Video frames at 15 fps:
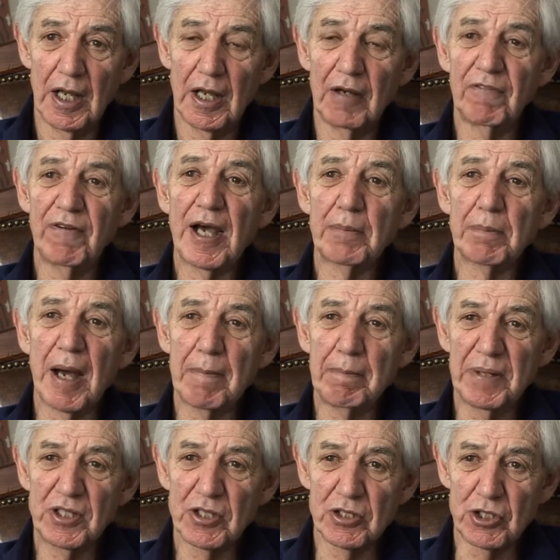In fact, my
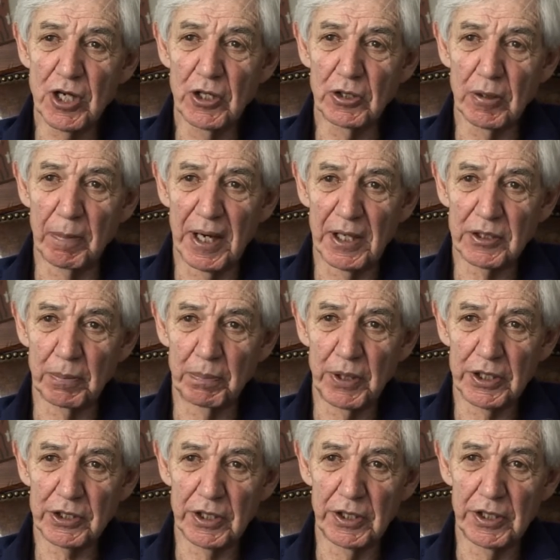bitter joke about
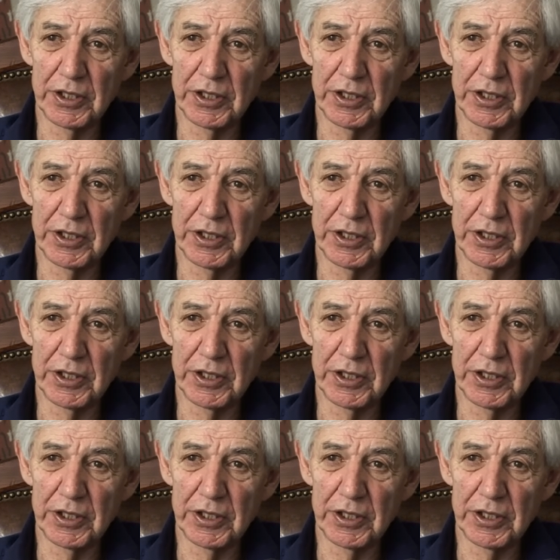depression